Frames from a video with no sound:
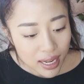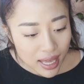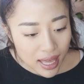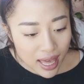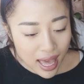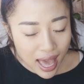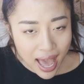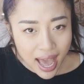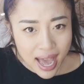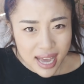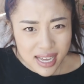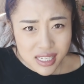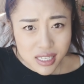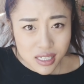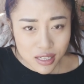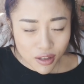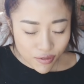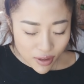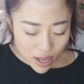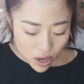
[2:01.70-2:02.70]
it has,
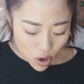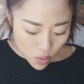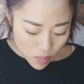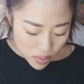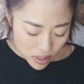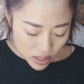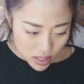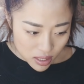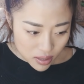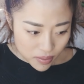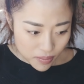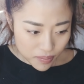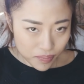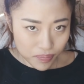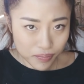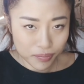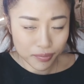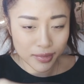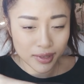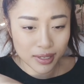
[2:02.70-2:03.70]
if I open it,
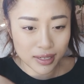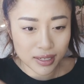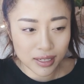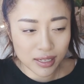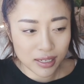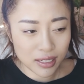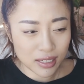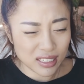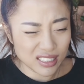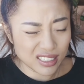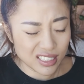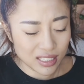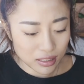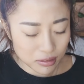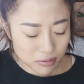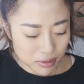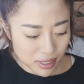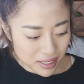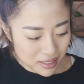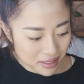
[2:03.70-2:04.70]

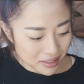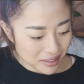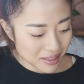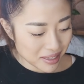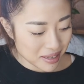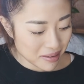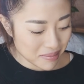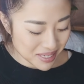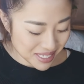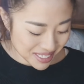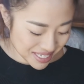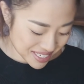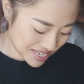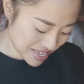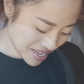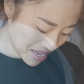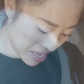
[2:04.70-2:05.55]
wait, let me see.